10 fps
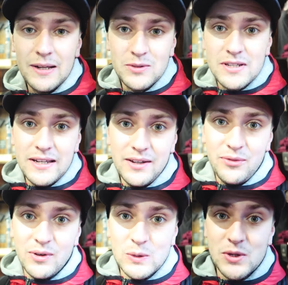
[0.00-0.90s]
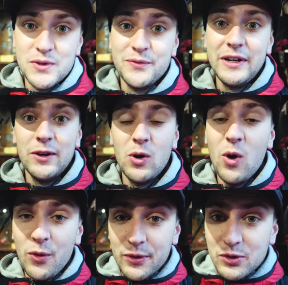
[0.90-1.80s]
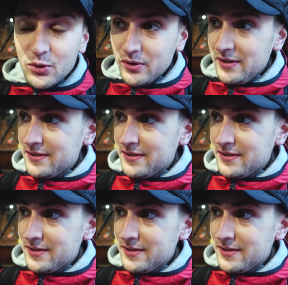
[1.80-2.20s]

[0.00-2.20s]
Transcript: allowed to take photos or video on the tour